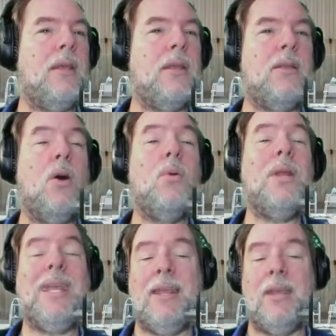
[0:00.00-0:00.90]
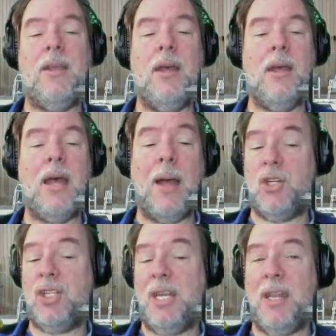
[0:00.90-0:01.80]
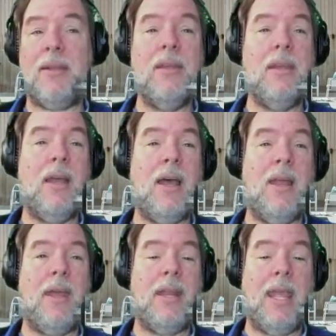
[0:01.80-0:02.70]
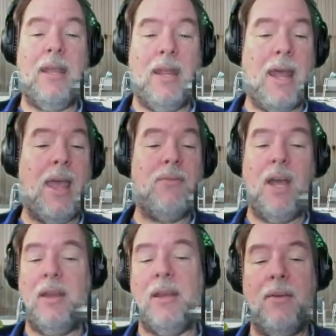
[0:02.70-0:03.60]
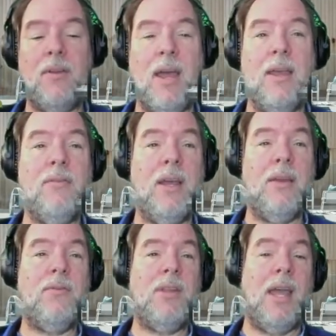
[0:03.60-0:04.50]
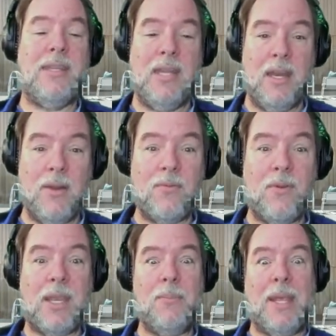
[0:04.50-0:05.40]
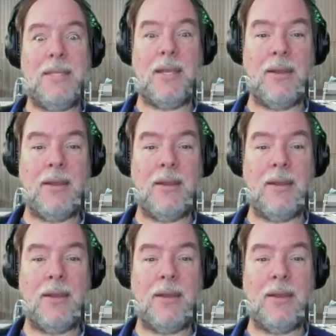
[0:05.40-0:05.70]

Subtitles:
code healing, object healing on that. And I've done it. I did it in frickin' BASIC.